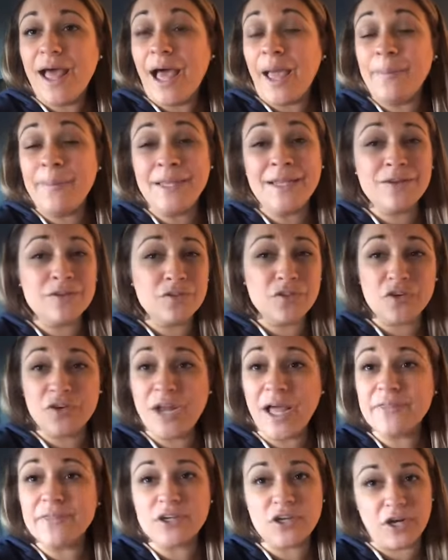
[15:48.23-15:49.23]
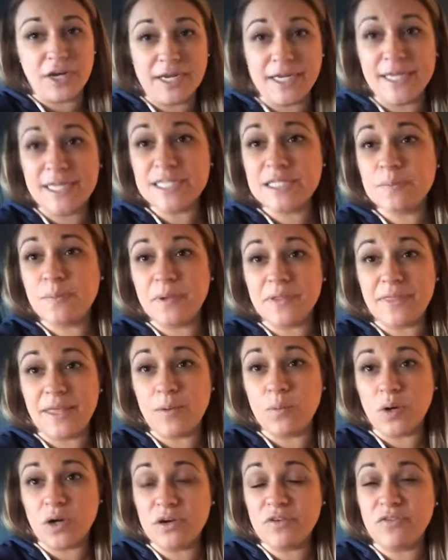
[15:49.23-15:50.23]
I mean, they're not the greatest, but
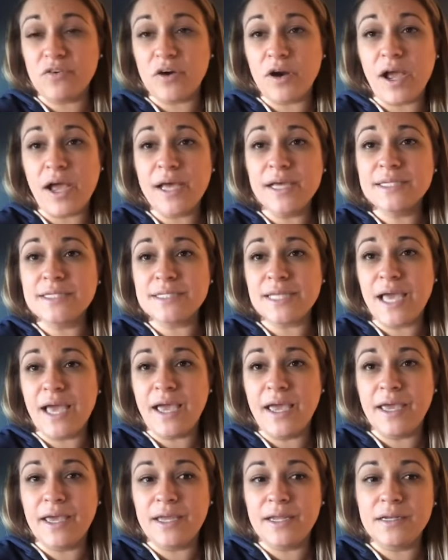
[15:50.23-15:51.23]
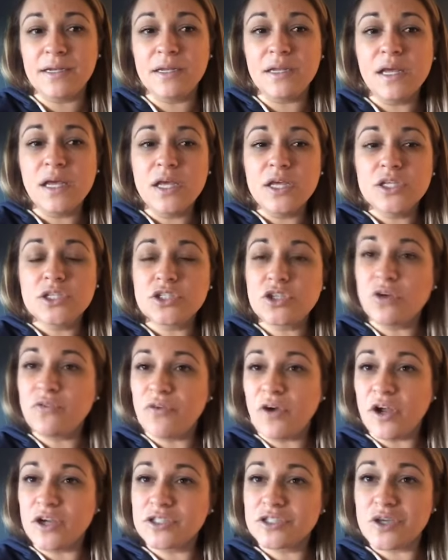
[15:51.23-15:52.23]
they work for us, and so
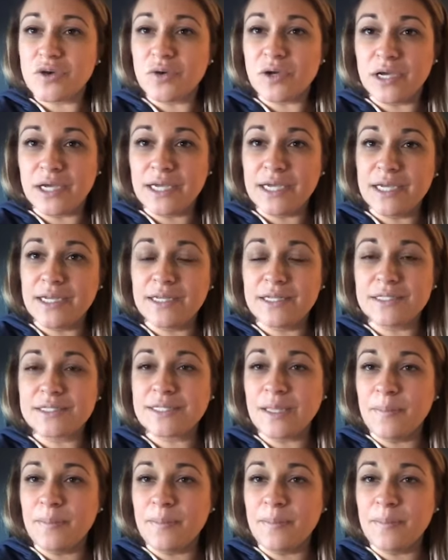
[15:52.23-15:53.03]
far so good.